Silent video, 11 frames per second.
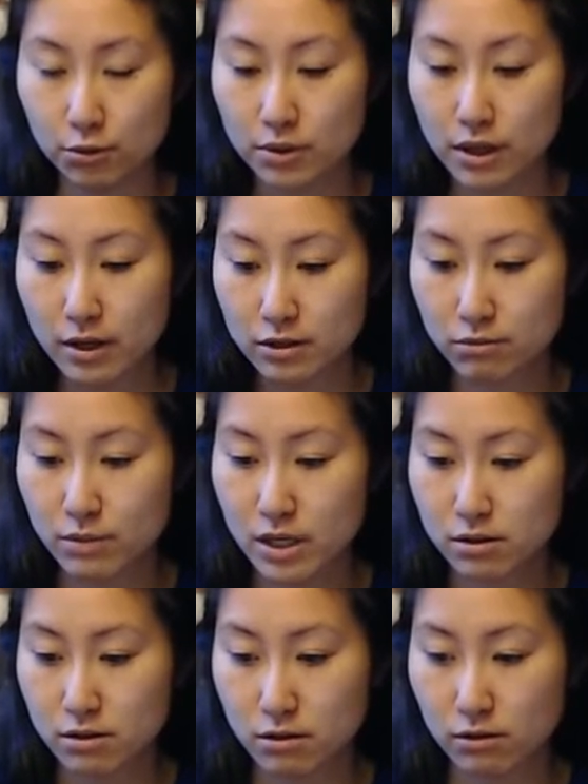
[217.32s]
to make
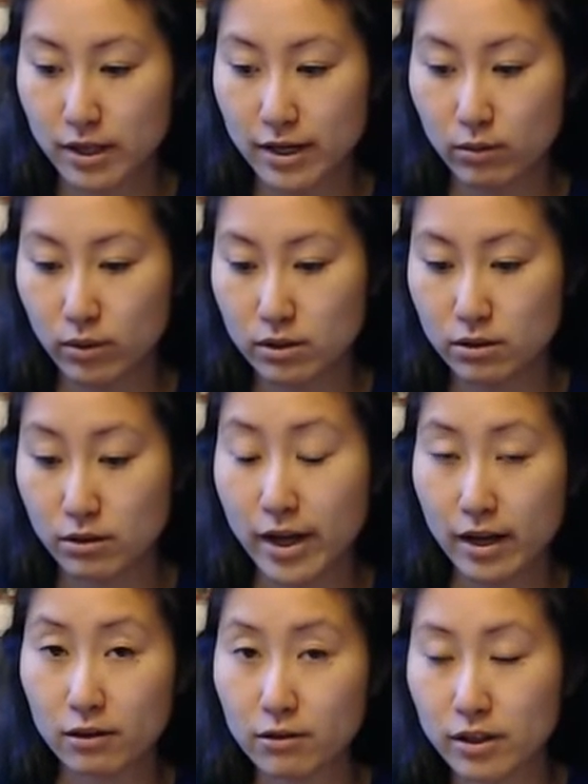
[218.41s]
sure like when you're
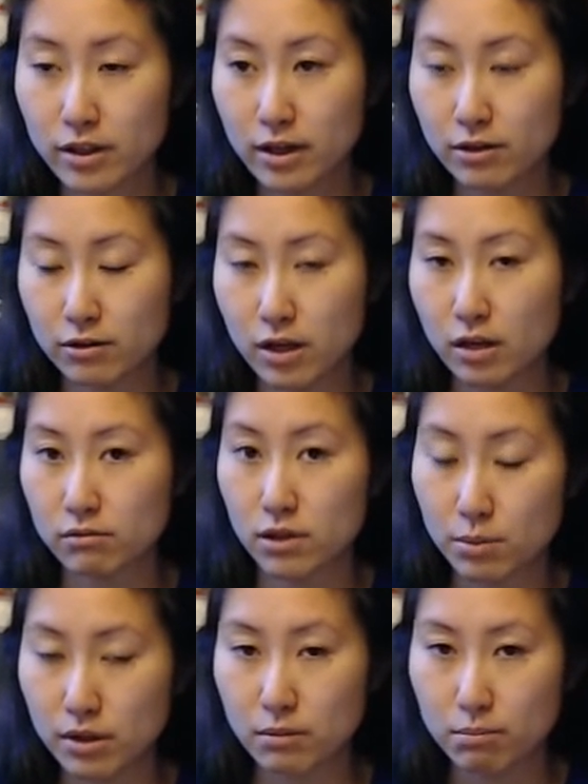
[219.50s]
handling it, you're not
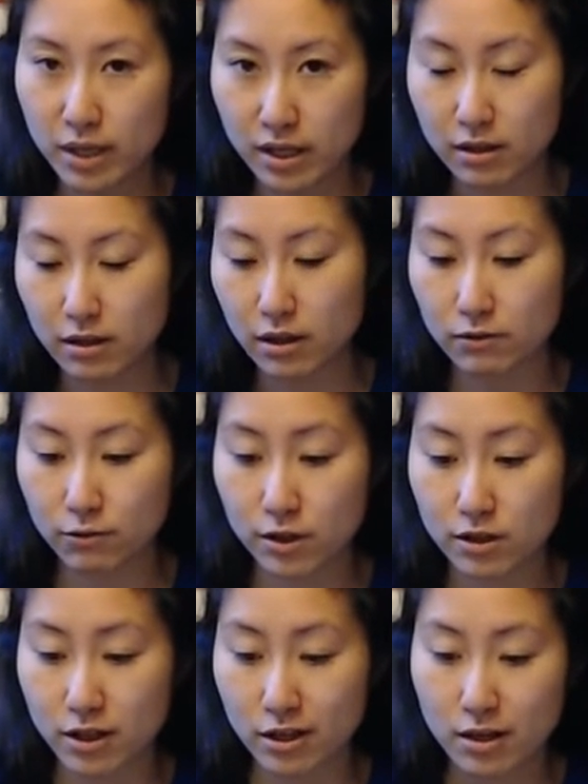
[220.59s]
rubbing the paint off or
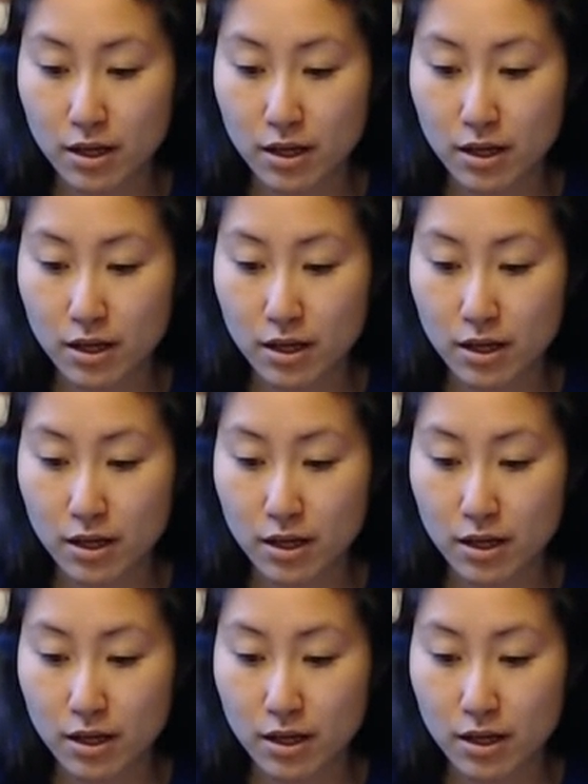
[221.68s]
anything.